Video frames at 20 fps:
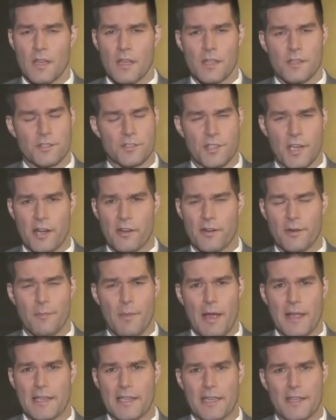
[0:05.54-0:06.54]
Sharon
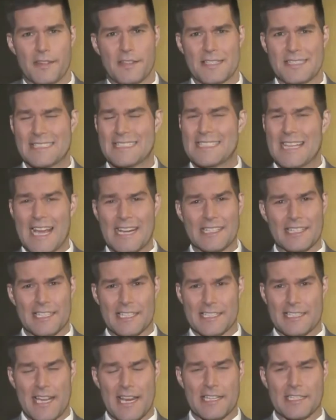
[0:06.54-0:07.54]
Micah, this
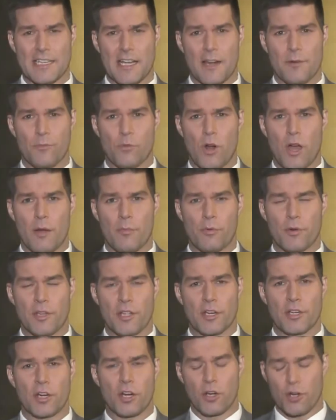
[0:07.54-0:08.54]
deadly daytime robbery
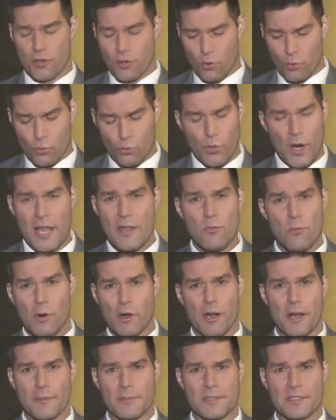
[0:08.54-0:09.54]
occurred right
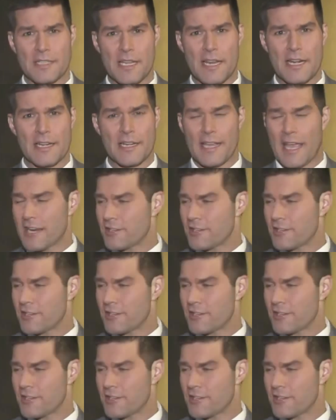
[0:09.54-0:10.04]
where I'm standing,